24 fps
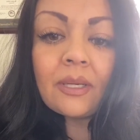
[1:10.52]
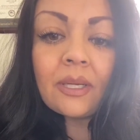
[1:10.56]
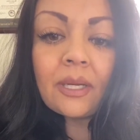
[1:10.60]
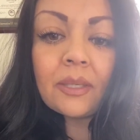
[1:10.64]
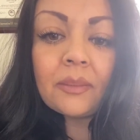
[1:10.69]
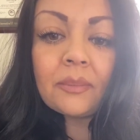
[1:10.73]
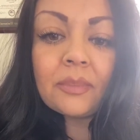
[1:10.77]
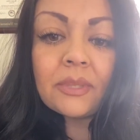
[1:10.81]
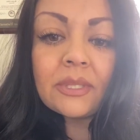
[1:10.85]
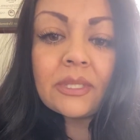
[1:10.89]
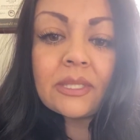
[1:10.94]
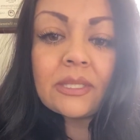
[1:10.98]

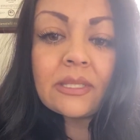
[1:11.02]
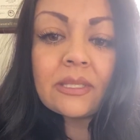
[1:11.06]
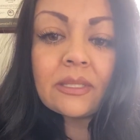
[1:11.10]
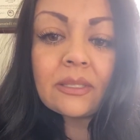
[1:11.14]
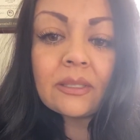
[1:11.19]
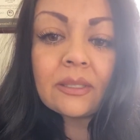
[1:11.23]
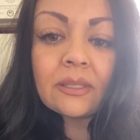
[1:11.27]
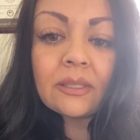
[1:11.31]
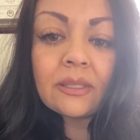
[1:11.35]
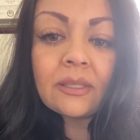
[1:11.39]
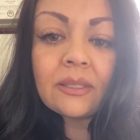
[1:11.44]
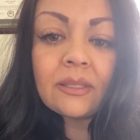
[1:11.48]
I've been
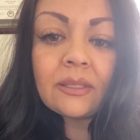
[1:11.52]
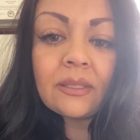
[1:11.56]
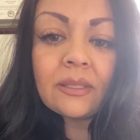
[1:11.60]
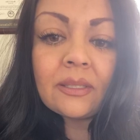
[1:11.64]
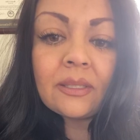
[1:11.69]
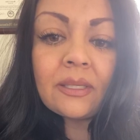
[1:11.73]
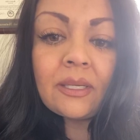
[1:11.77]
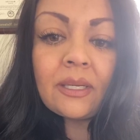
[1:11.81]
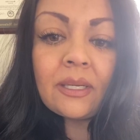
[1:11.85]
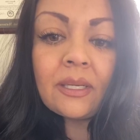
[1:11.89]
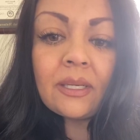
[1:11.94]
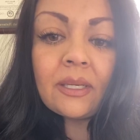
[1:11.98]
sick.
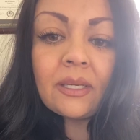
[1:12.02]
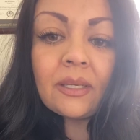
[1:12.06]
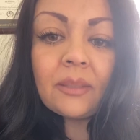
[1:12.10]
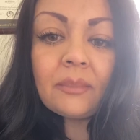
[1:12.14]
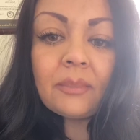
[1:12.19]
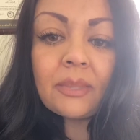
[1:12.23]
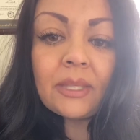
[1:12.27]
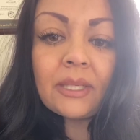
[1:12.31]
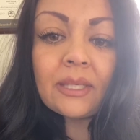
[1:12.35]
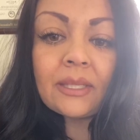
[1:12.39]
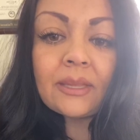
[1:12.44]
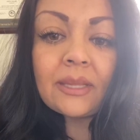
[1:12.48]

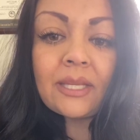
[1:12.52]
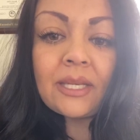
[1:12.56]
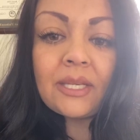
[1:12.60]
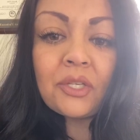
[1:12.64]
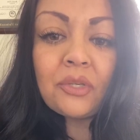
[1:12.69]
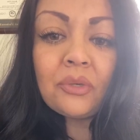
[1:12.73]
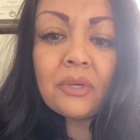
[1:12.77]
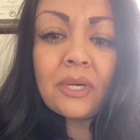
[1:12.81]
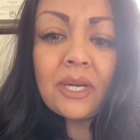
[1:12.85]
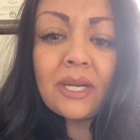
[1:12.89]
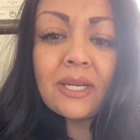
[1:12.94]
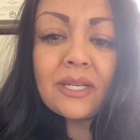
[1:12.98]
But
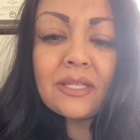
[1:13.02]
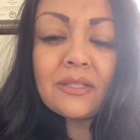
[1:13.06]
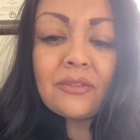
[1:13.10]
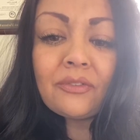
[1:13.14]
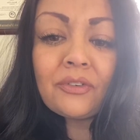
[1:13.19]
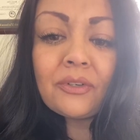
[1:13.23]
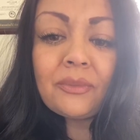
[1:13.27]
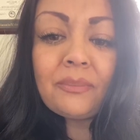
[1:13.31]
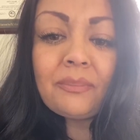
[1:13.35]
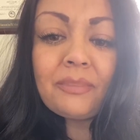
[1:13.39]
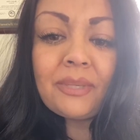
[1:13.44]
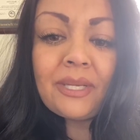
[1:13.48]
thank you guys
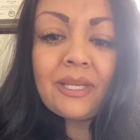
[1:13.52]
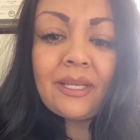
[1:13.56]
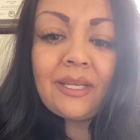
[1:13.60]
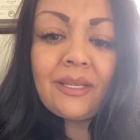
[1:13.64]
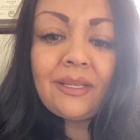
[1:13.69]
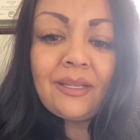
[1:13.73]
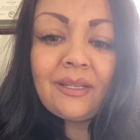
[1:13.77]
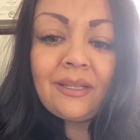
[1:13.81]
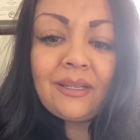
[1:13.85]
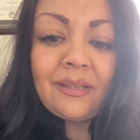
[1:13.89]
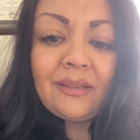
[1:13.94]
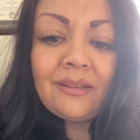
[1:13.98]
for
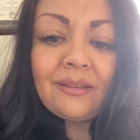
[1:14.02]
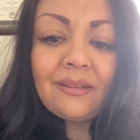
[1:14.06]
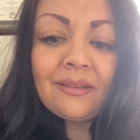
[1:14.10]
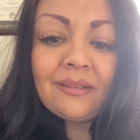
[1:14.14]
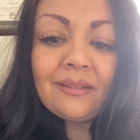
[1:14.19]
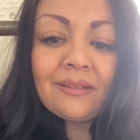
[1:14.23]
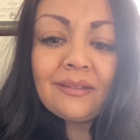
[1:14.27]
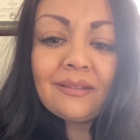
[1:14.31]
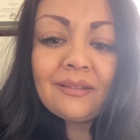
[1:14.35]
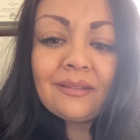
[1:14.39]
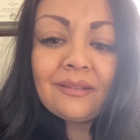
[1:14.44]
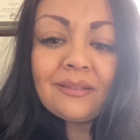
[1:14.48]
being
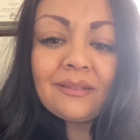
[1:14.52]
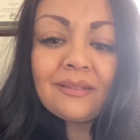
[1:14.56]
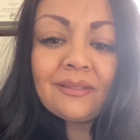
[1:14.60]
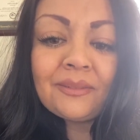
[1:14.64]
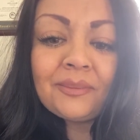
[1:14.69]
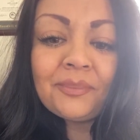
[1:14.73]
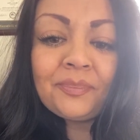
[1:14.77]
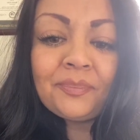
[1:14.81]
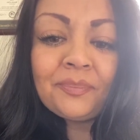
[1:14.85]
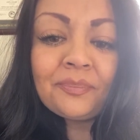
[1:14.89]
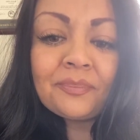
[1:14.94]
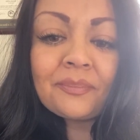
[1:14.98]
here.